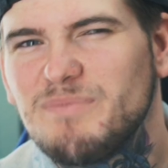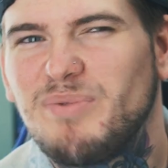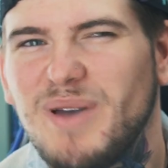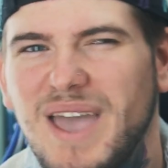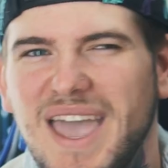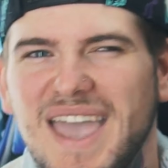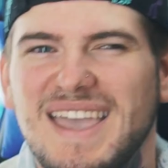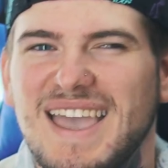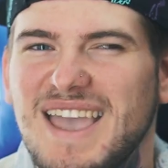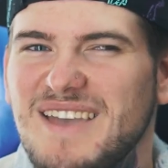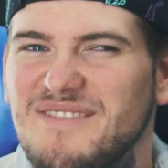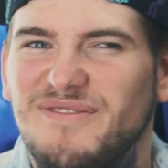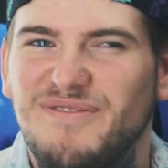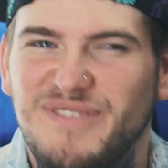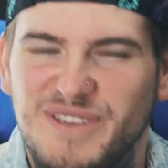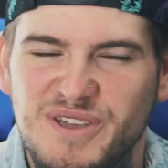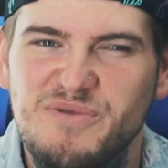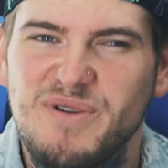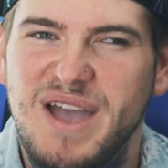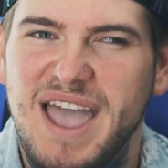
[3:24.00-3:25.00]
pay a
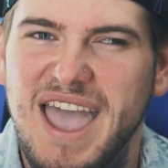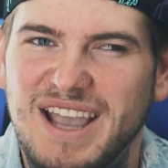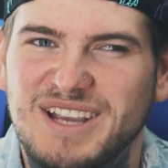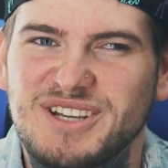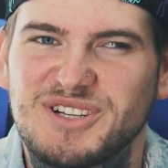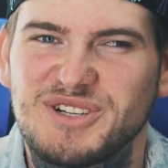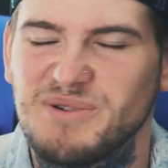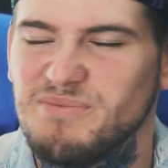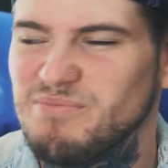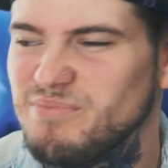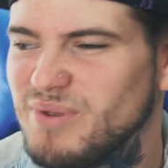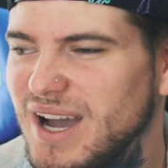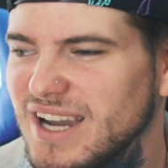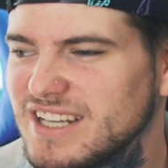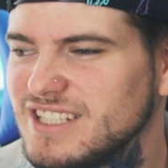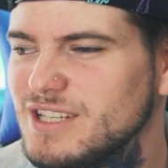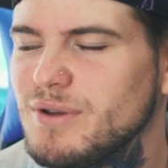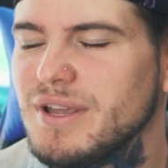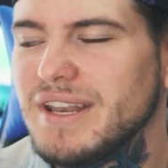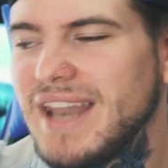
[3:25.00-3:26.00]
few extra
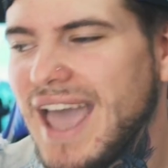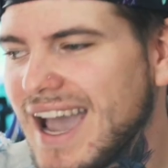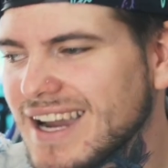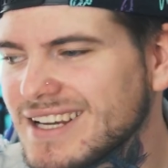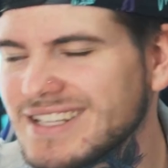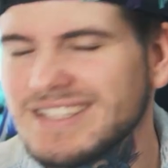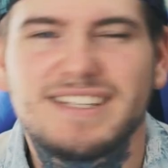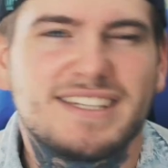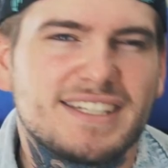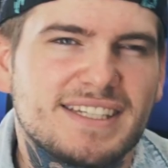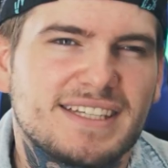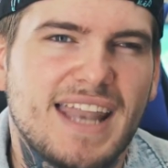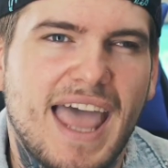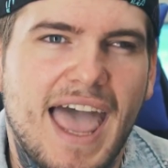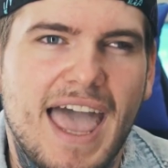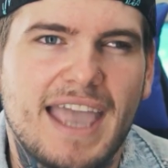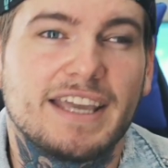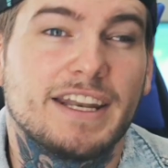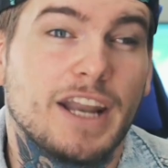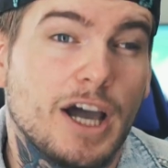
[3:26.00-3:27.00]
bucks, you can actually
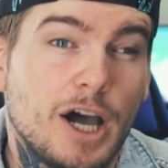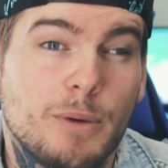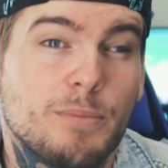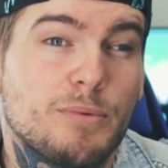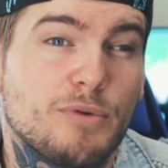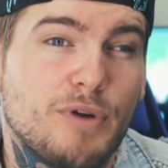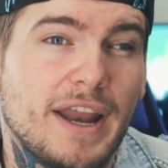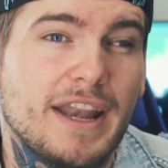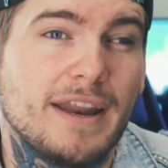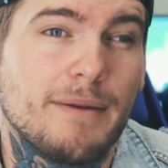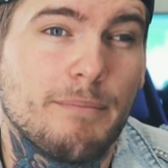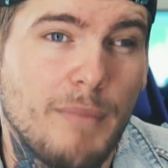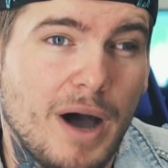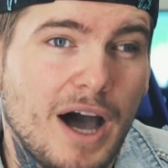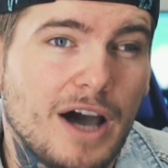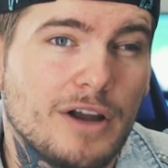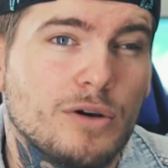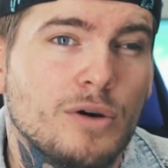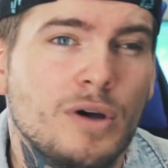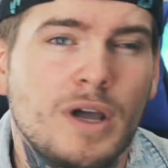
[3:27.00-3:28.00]
snag an upgraded
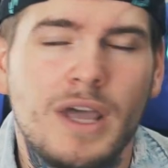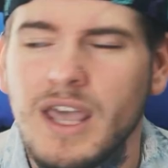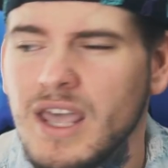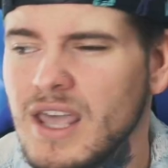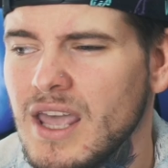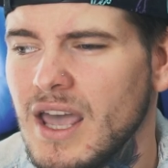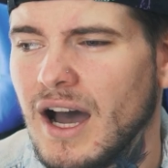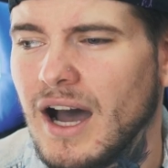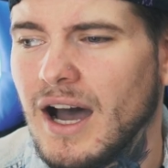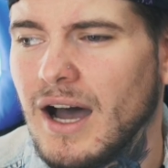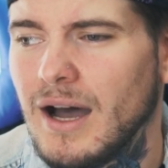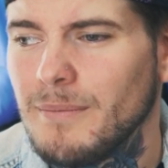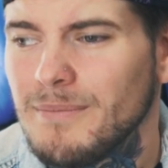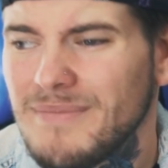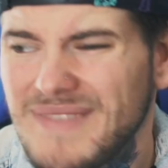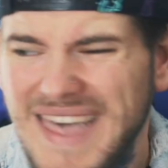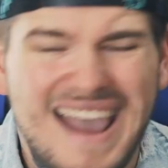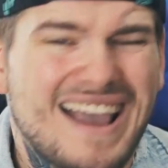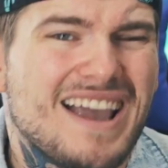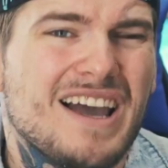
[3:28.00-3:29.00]
model
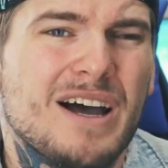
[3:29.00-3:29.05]
that